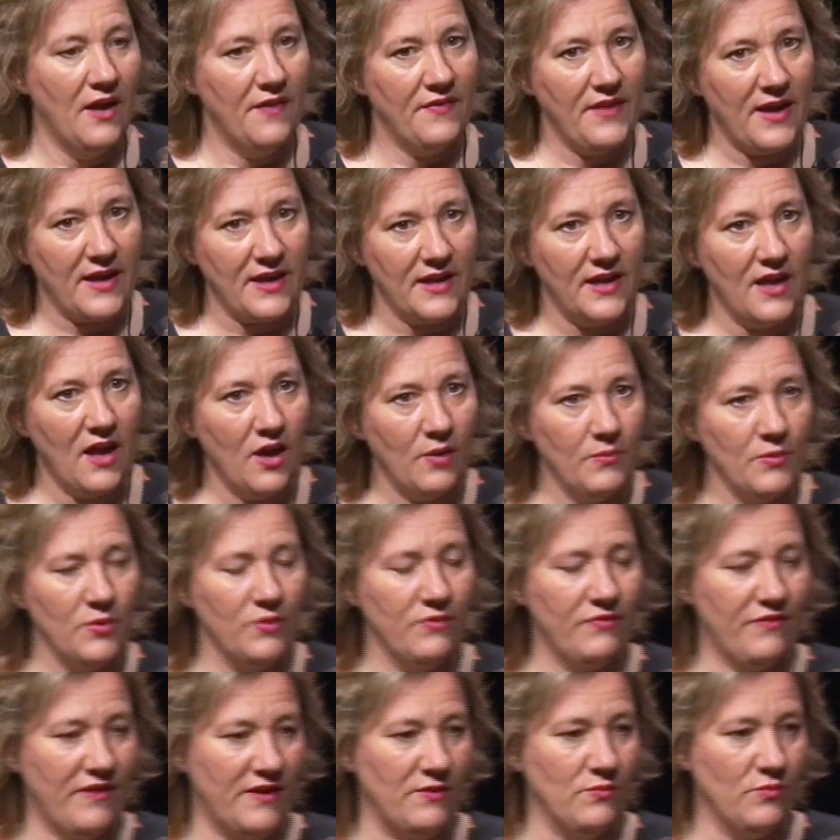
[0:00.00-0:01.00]
And that can help you,
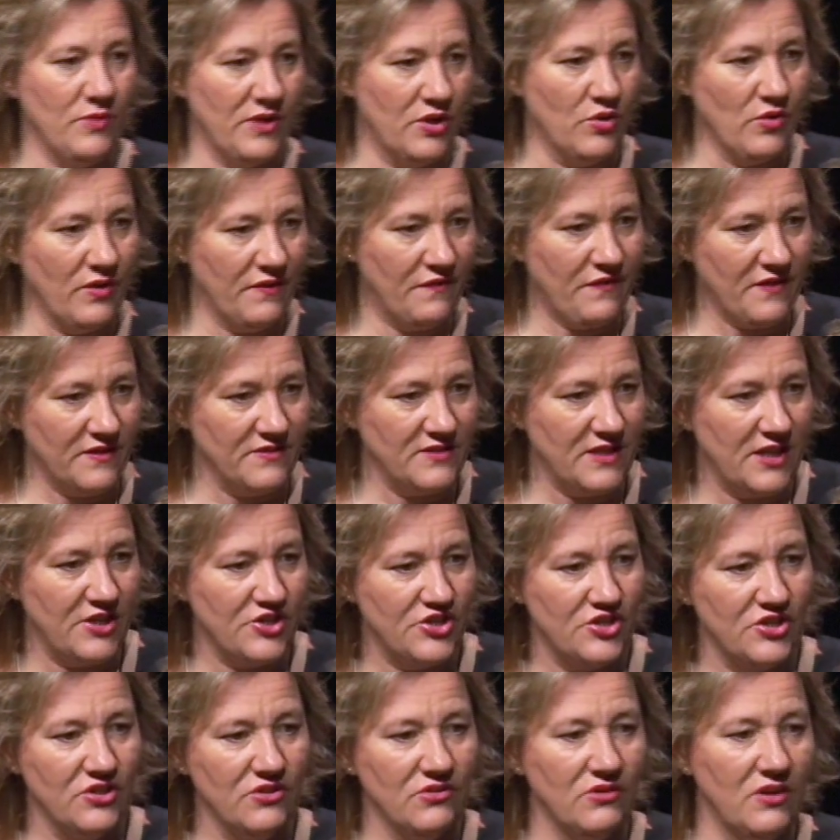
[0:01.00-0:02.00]
we call it
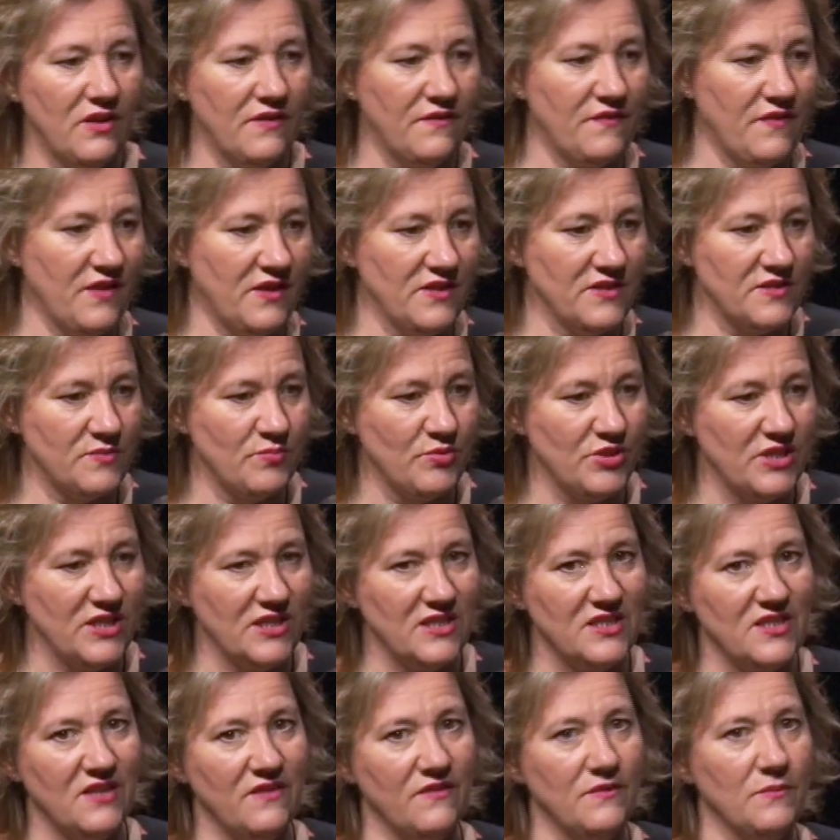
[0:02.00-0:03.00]
foundational, advanced,
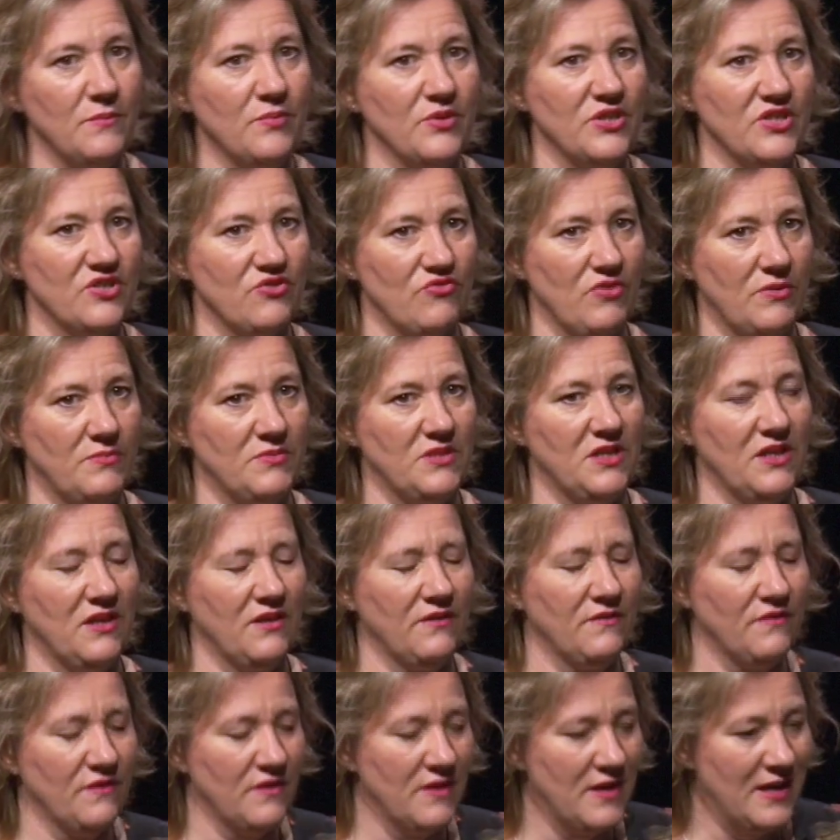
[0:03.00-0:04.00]
predictive, and
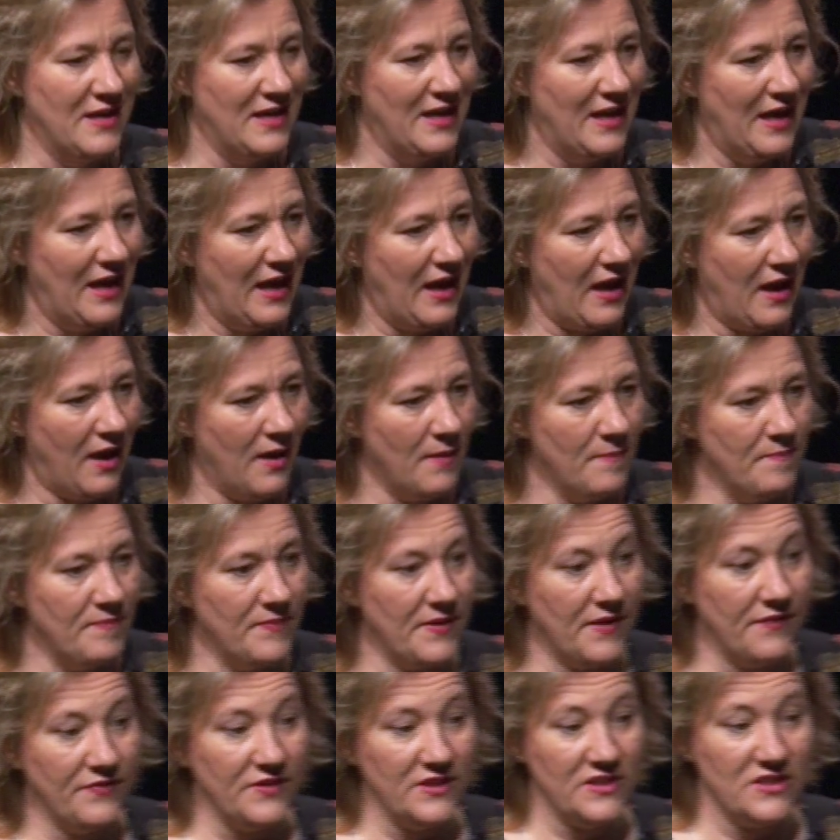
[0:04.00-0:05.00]
prescriptive. And
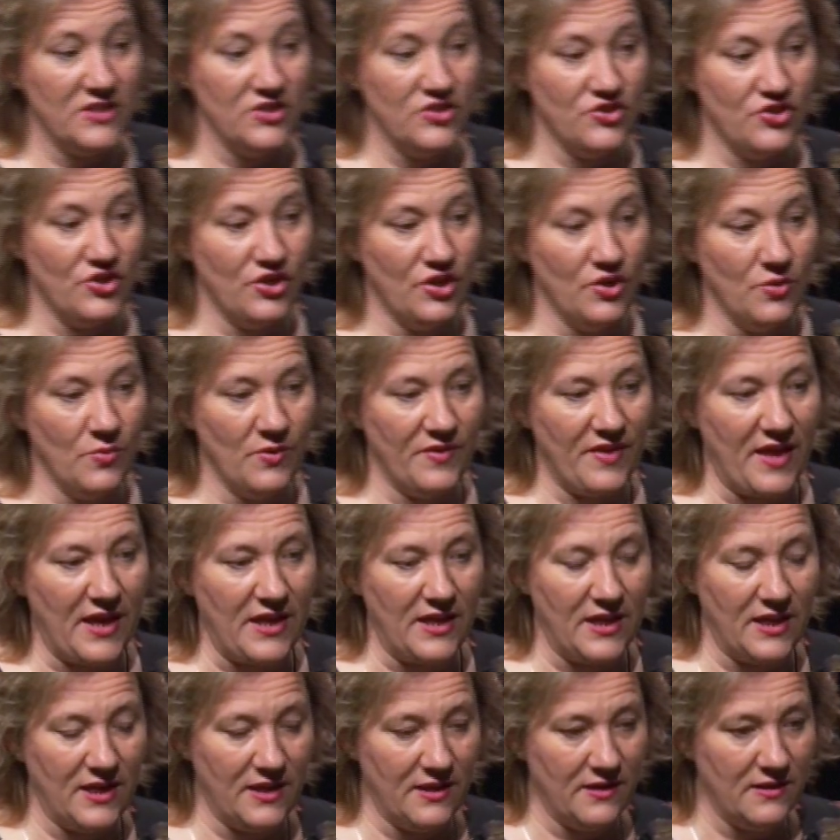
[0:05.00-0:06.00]
this is true with
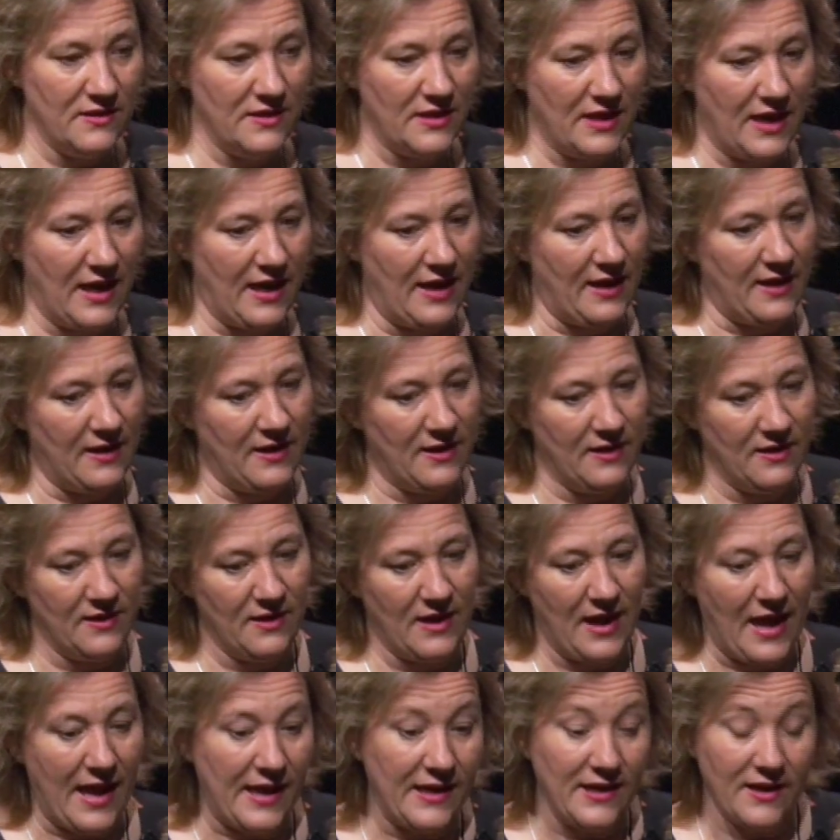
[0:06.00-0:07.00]
any
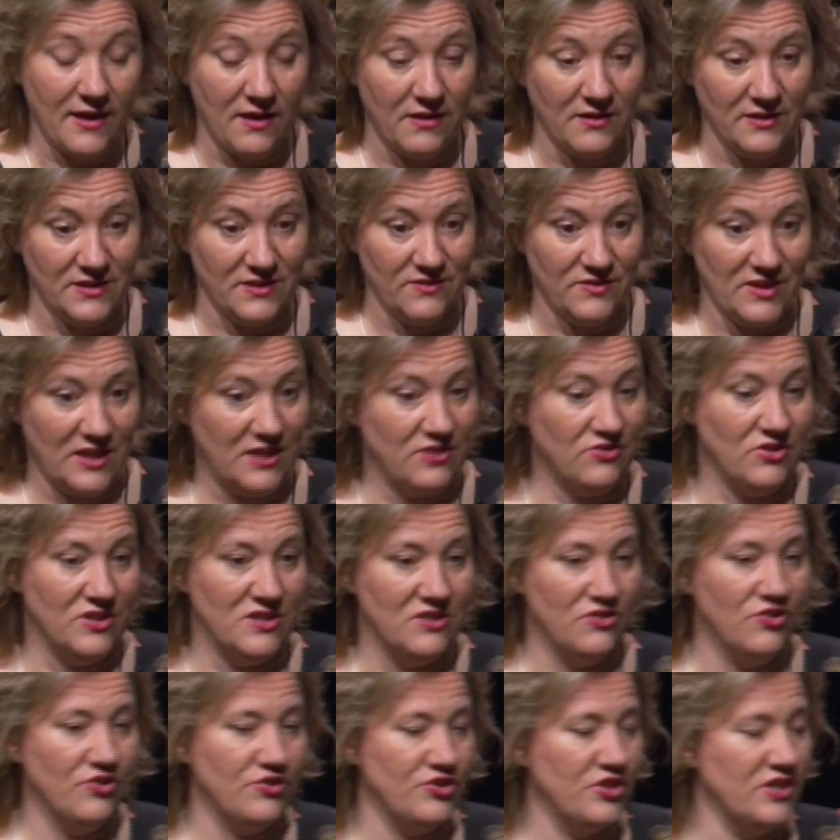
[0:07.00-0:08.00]
kind of data.
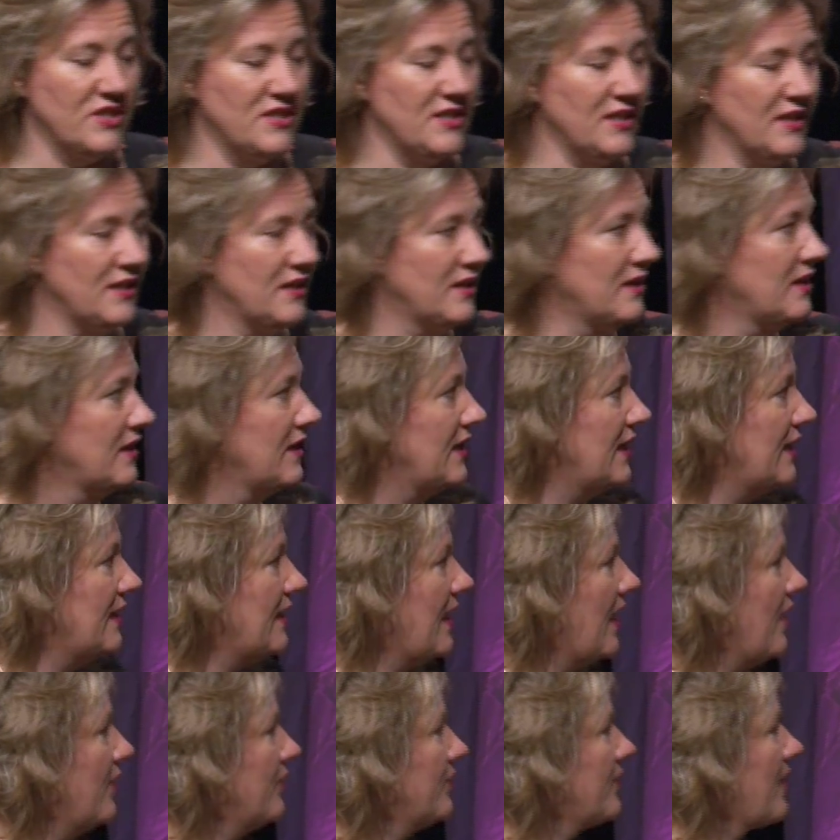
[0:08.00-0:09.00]
It's not just in
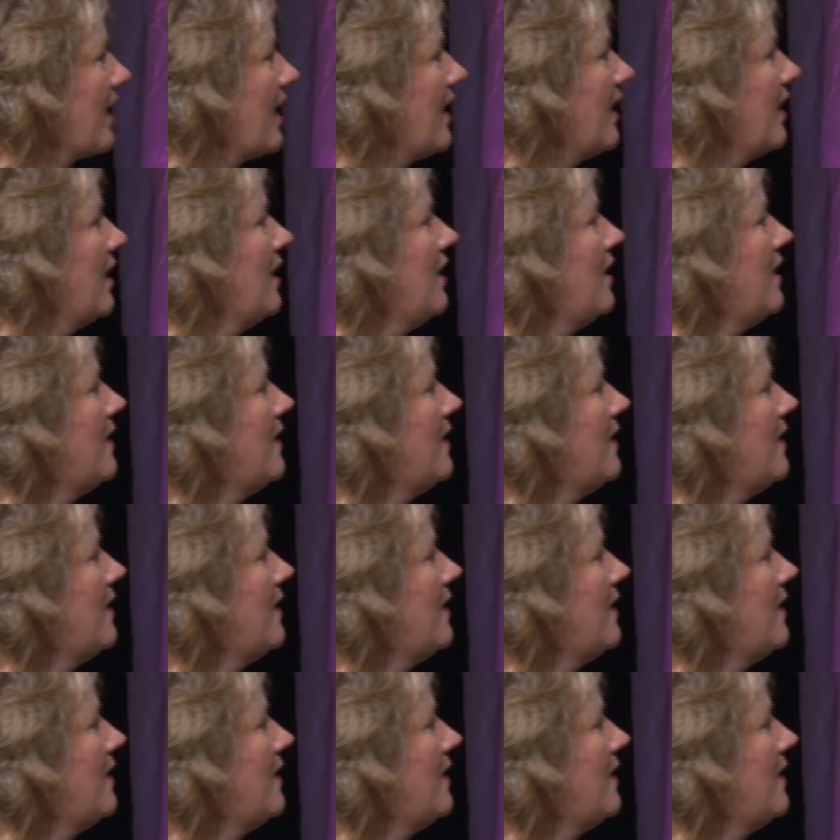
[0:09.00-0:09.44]
healthcare.